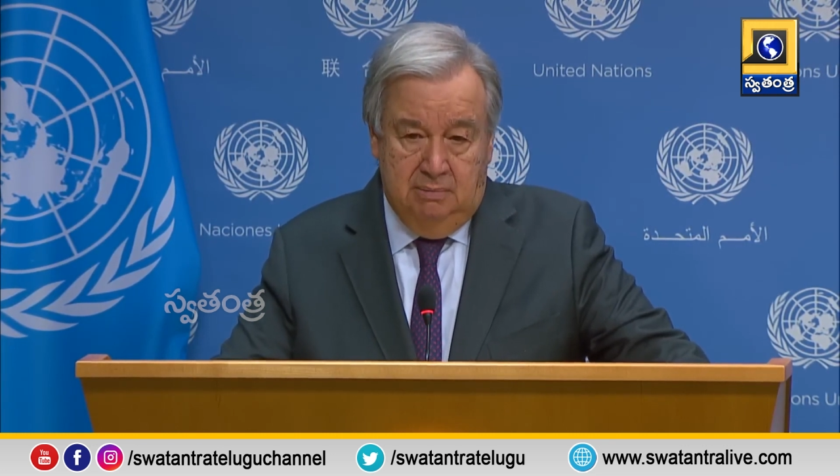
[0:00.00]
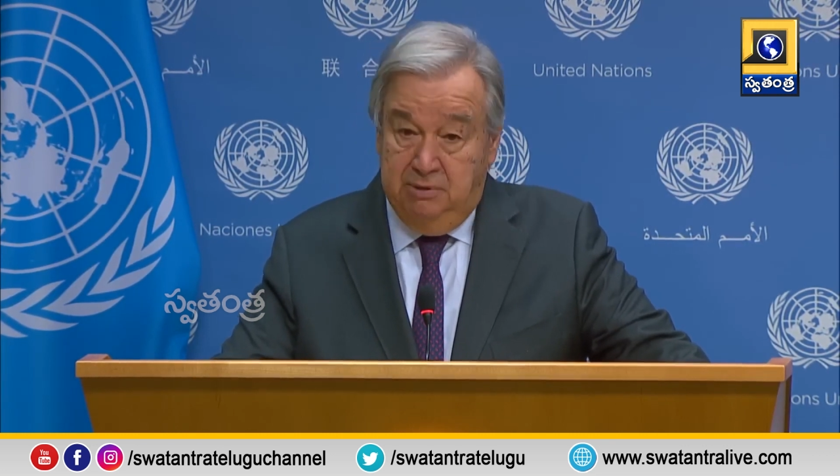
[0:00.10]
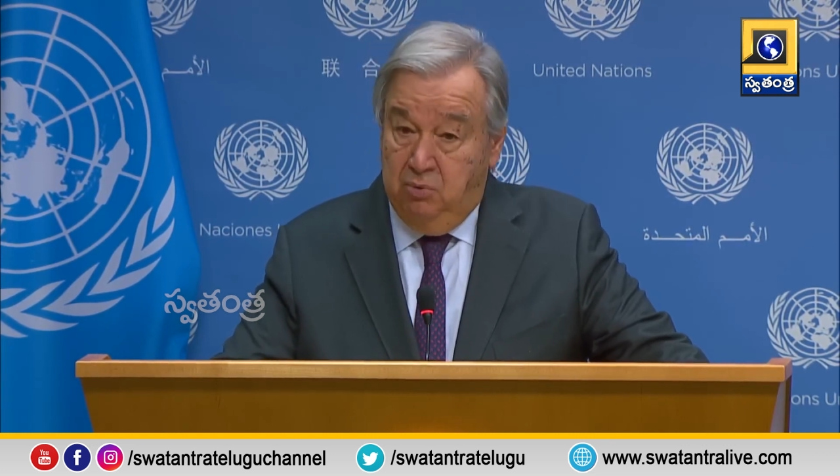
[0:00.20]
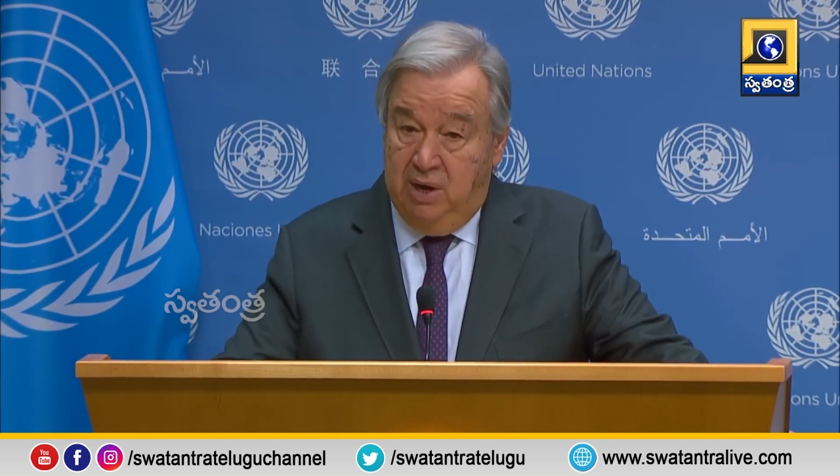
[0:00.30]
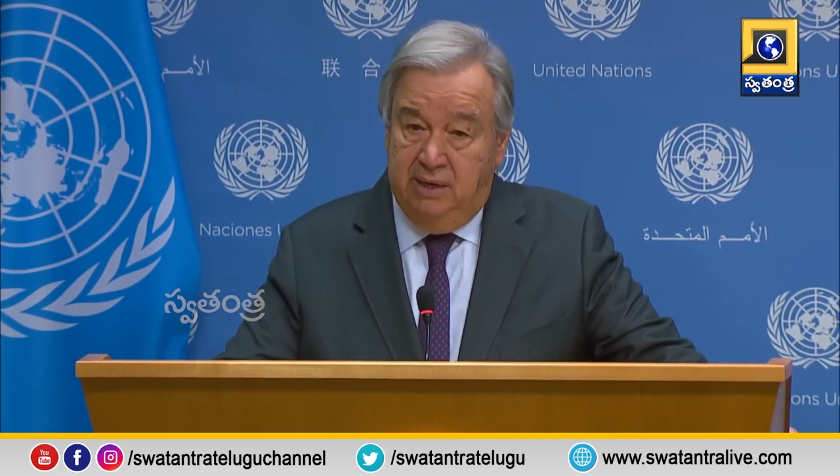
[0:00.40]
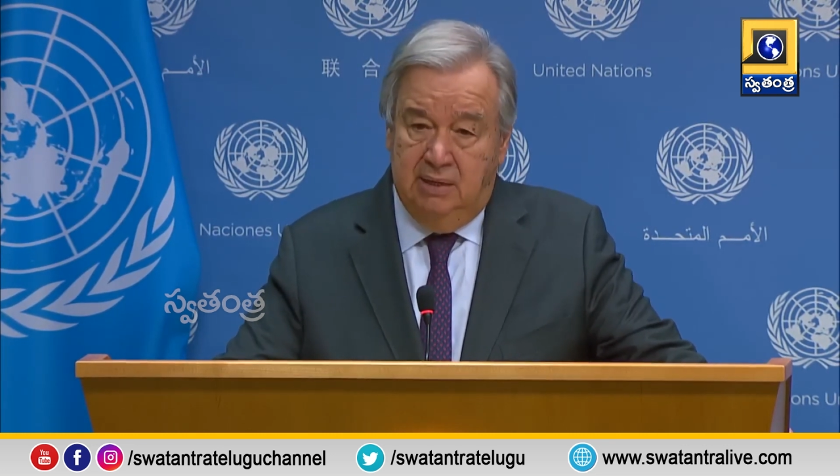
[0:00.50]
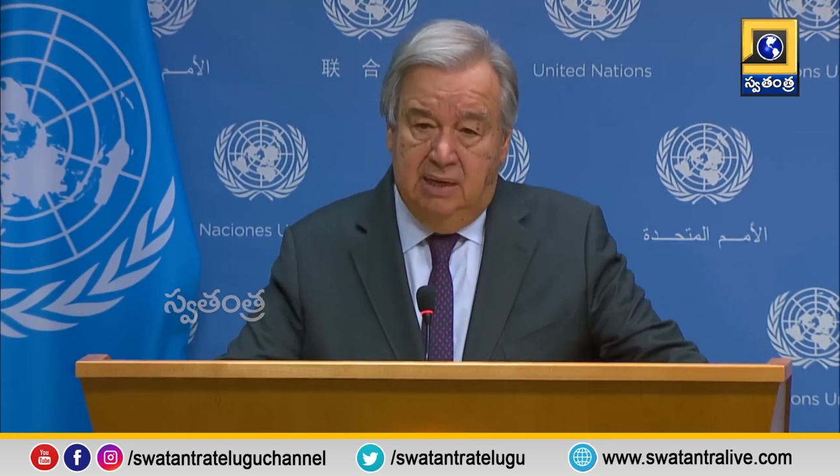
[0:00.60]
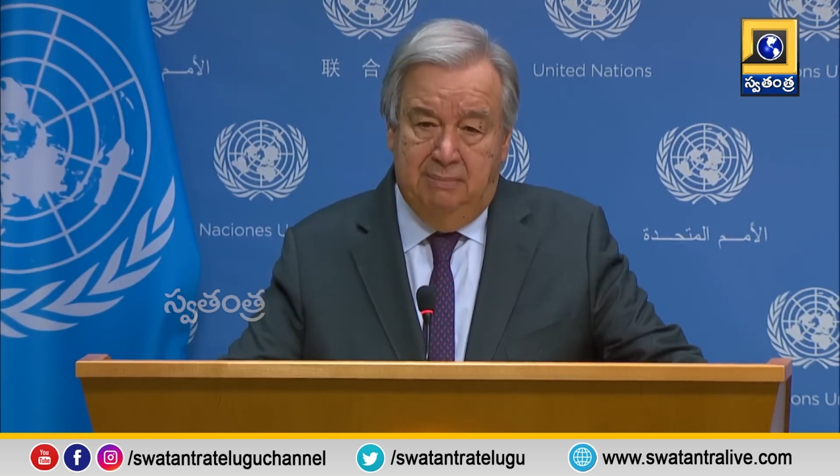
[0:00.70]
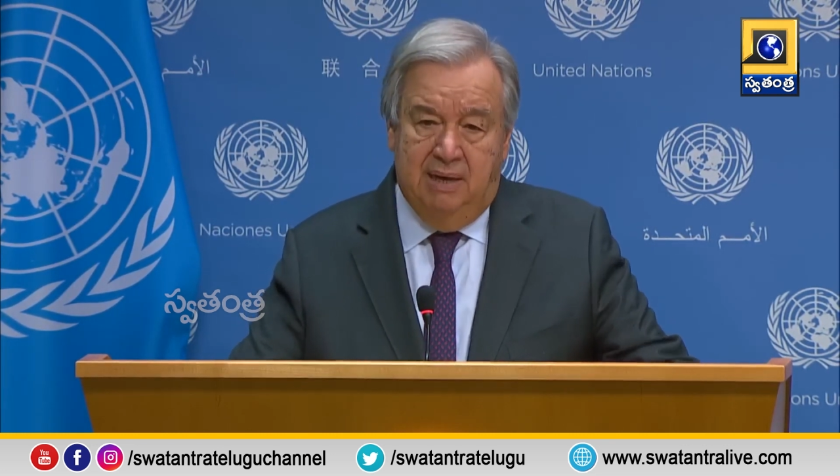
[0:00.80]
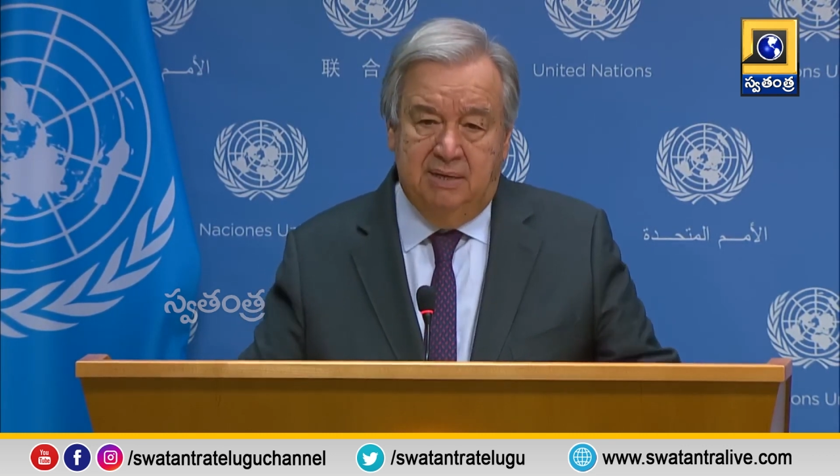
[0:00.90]

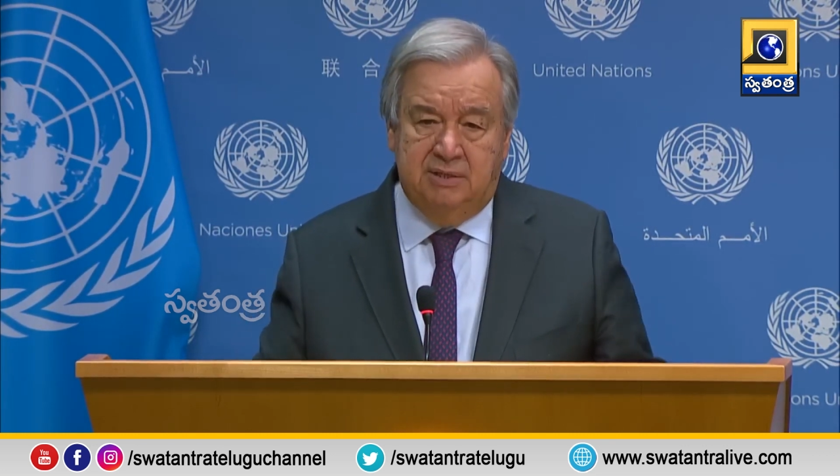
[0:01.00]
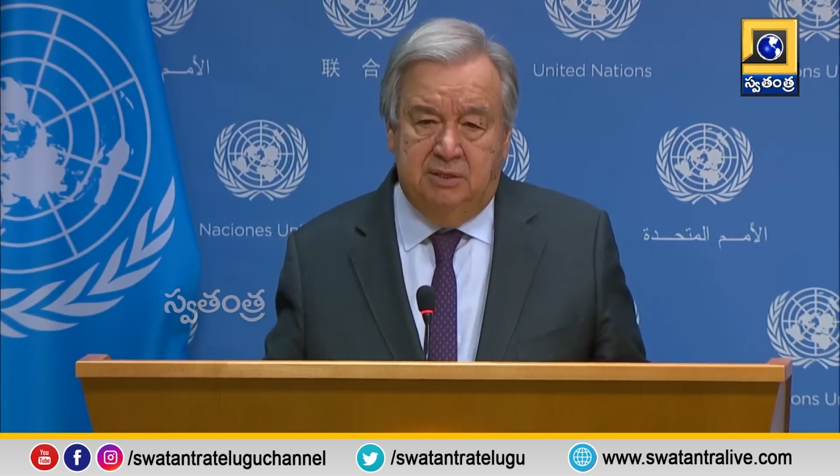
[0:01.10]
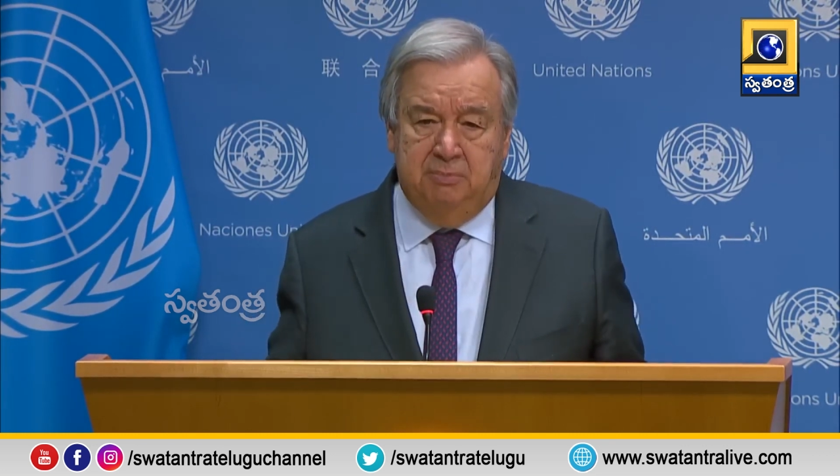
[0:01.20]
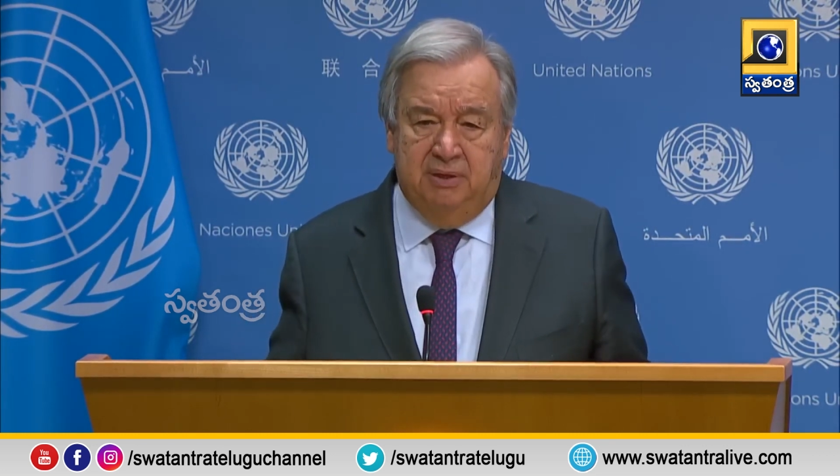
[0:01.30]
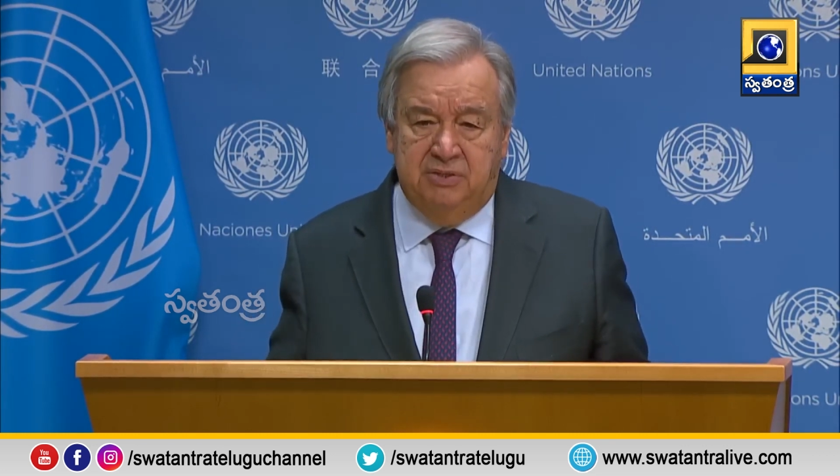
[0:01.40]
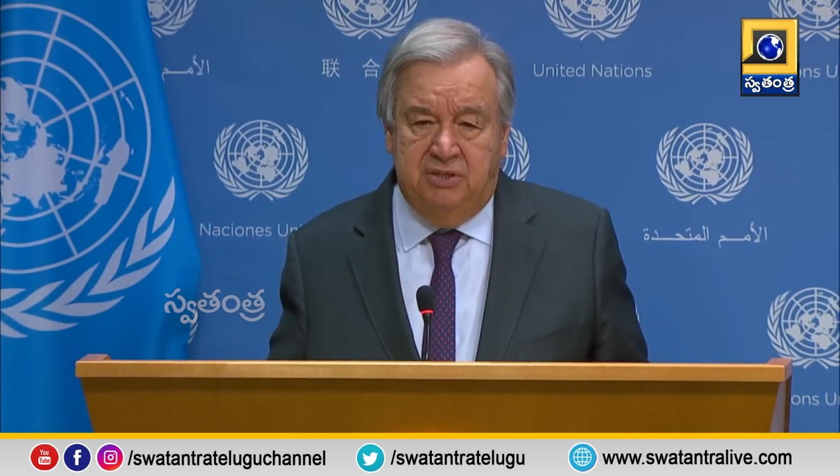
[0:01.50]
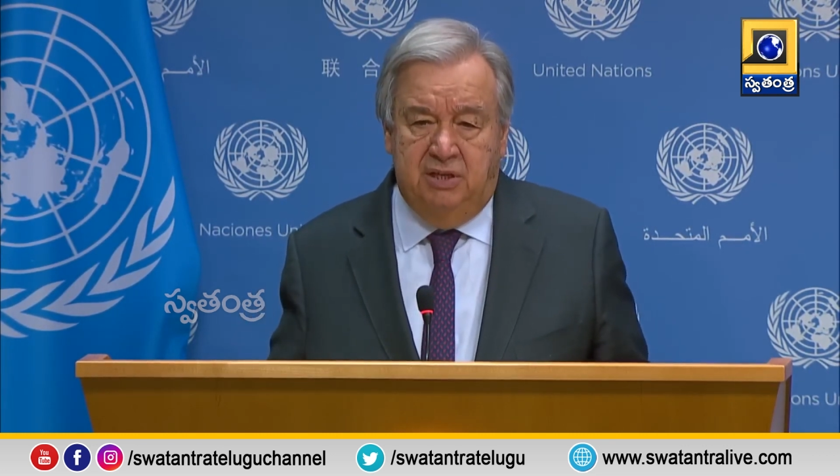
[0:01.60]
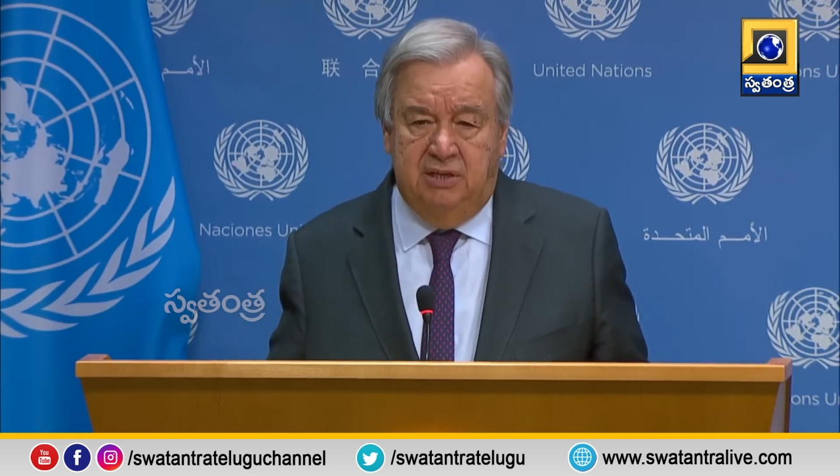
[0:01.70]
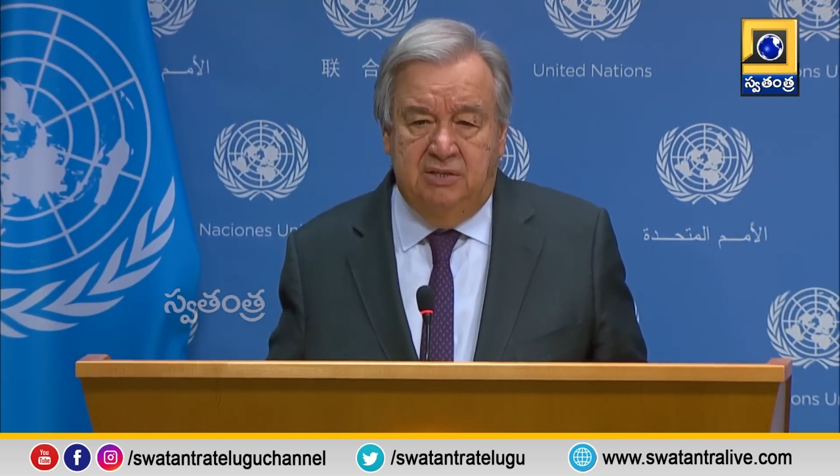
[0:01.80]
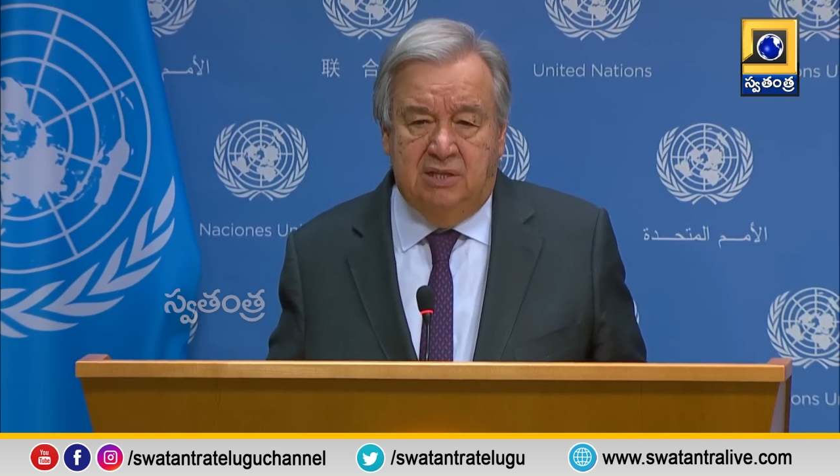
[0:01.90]
Meanwhile, Hamas and Palestinian